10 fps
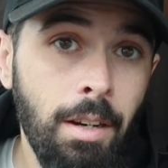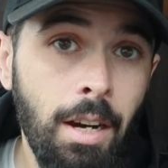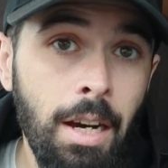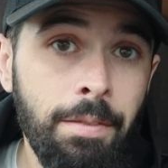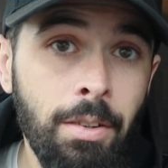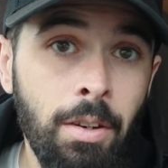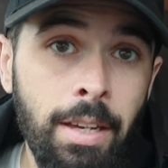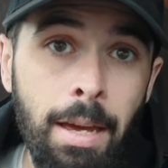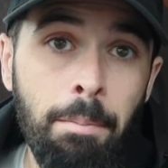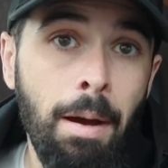I've got to
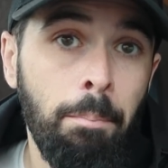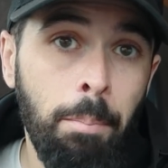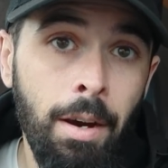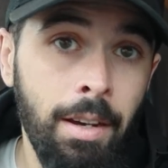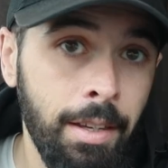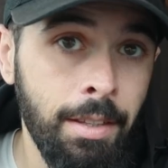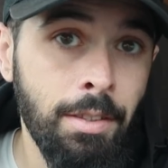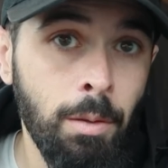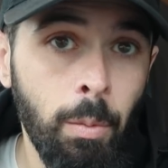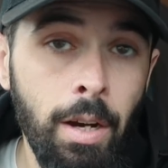get my butt
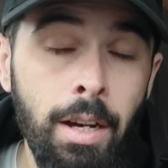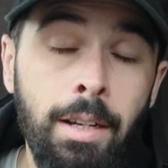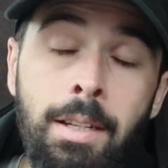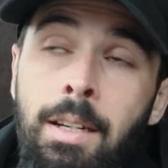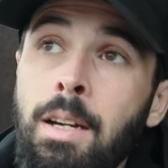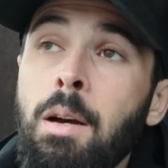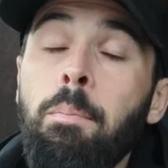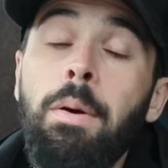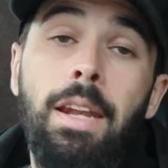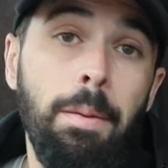into work.
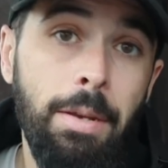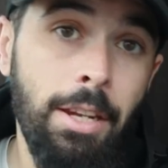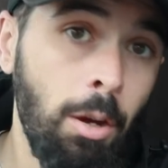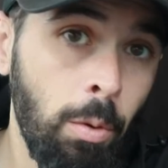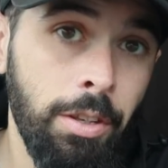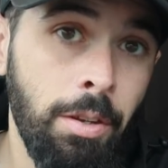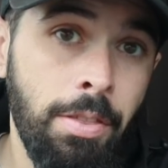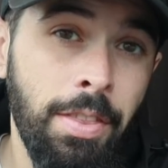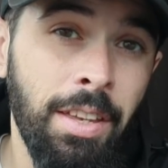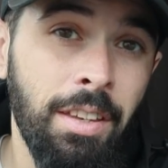But let me know what you
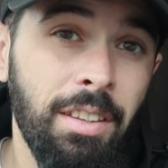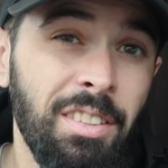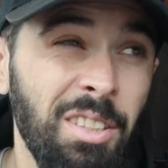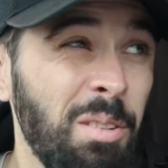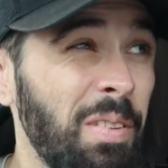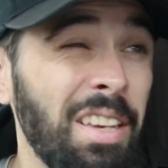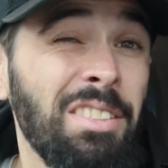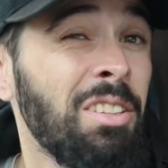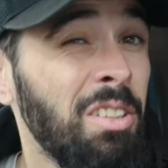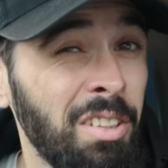think. Do you think
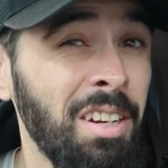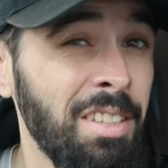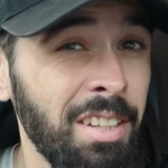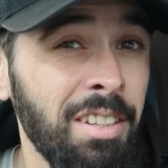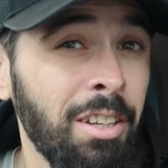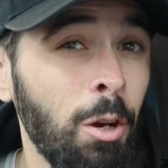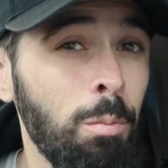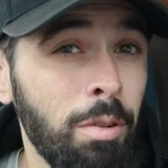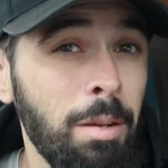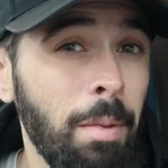it's a good idea to go
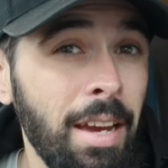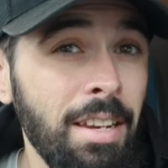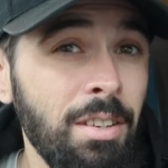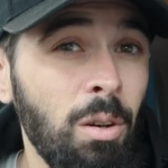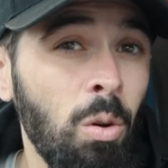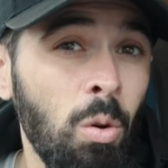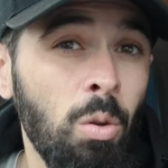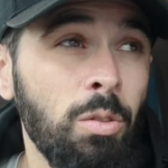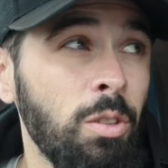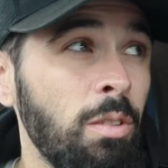pre-made,
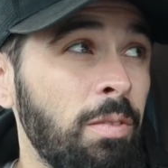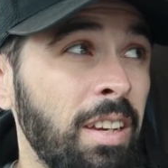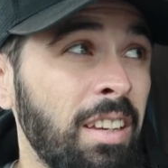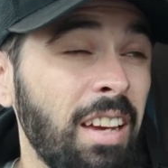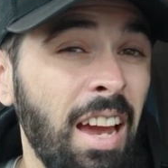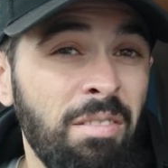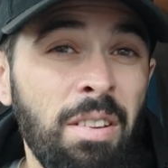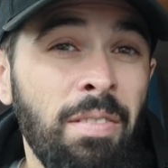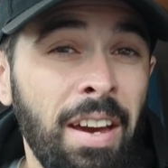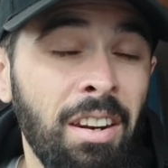or do you think
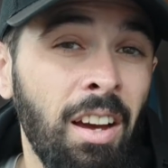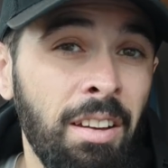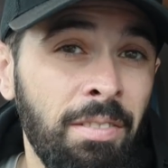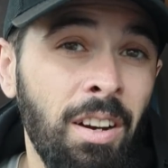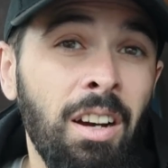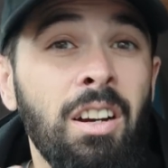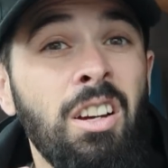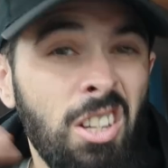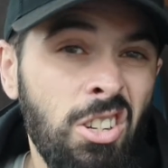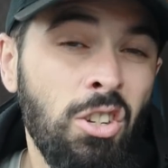every van lifer
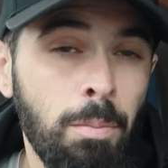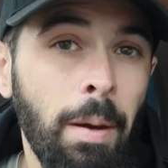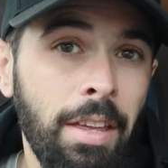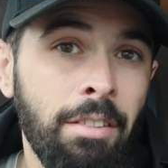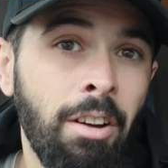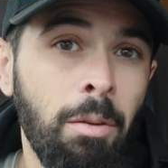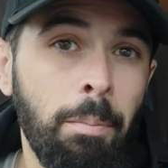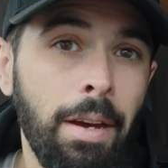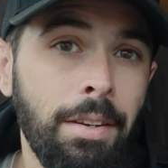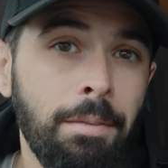should make their own
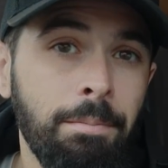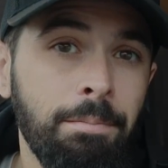bed?